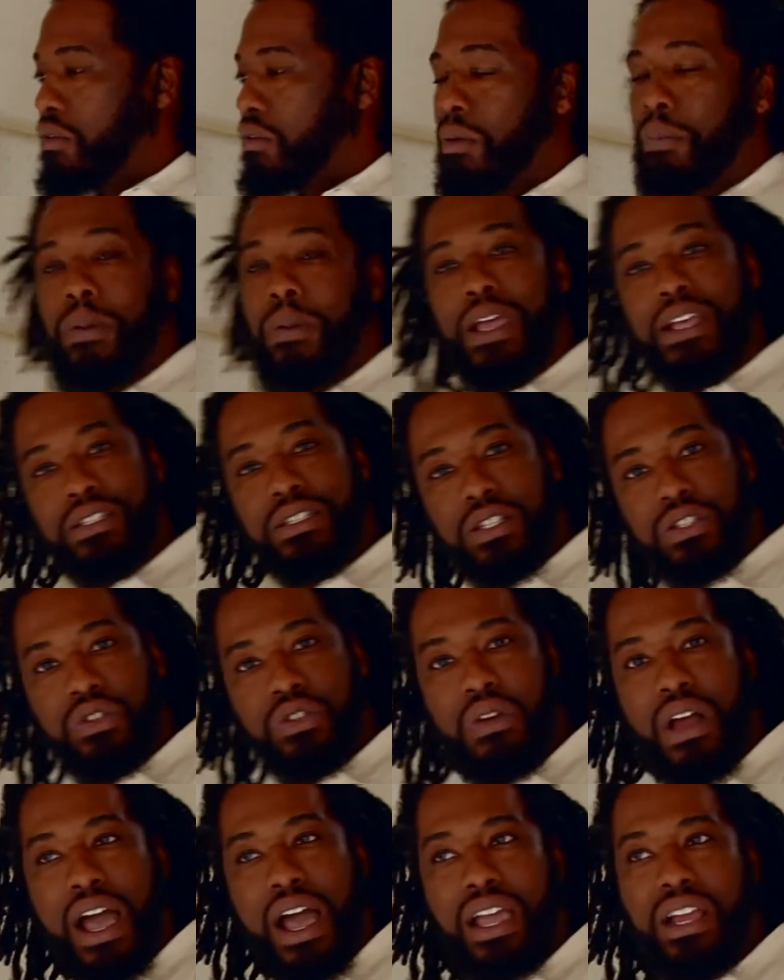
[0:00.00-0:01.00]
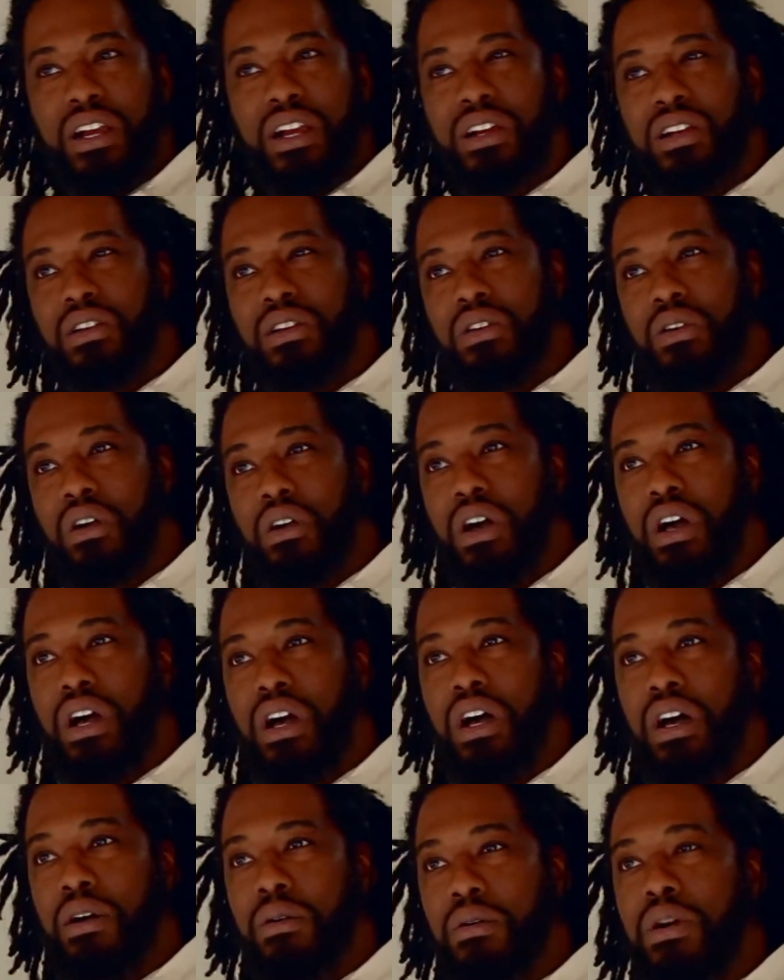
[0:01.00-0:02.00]
replace a dryer,
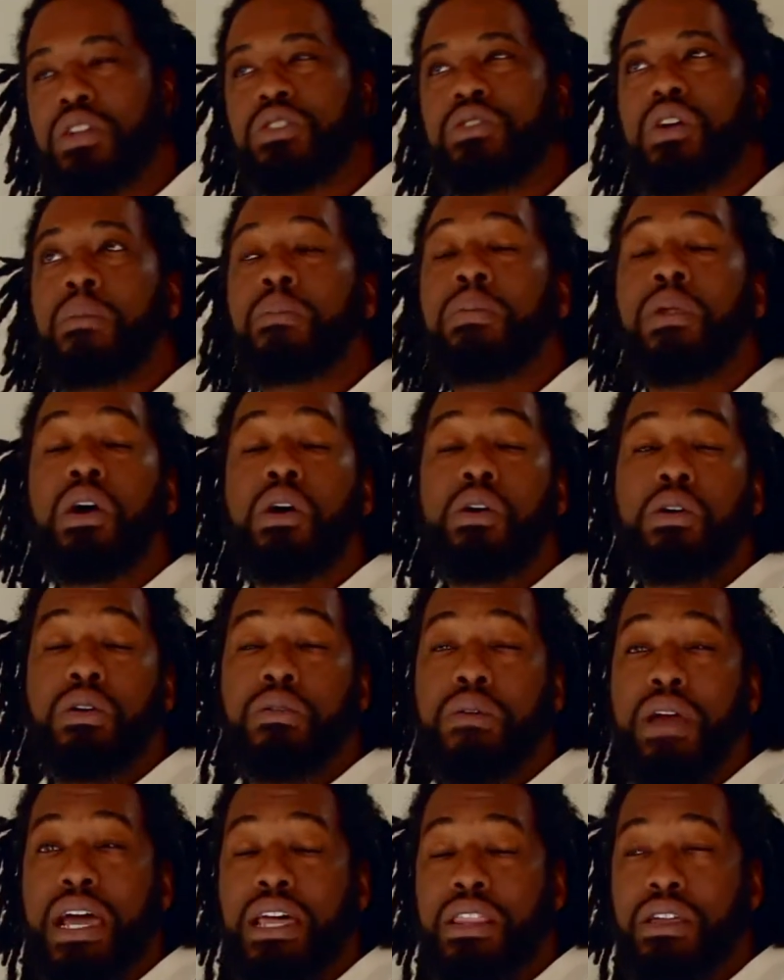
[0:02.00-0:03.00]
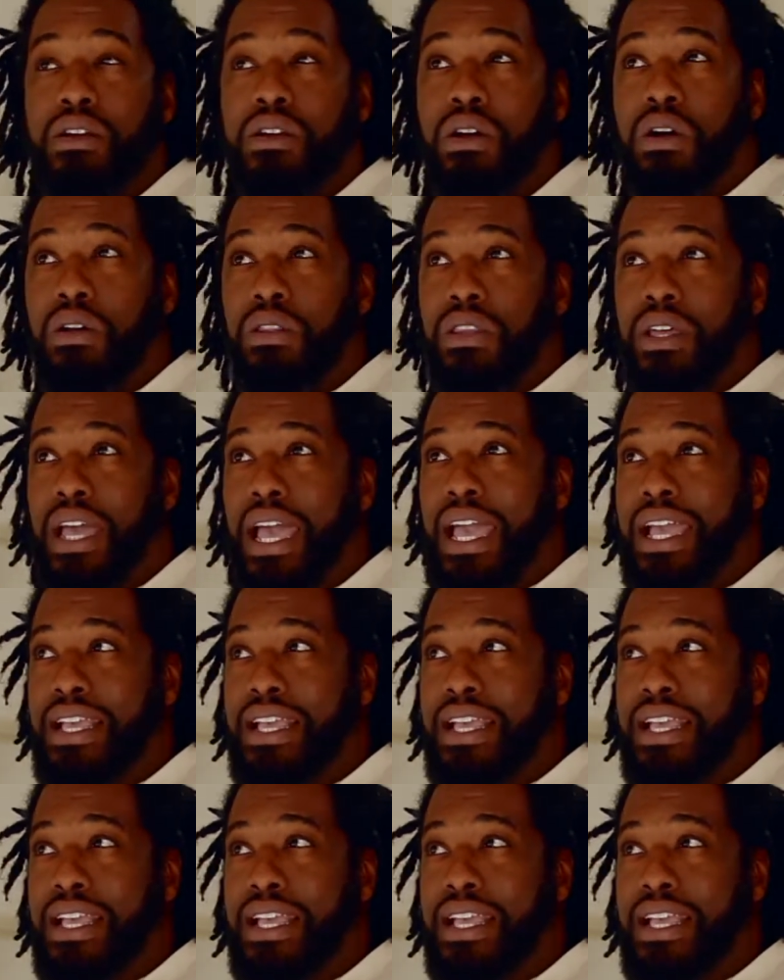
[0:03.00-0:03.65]
a blower rather, on the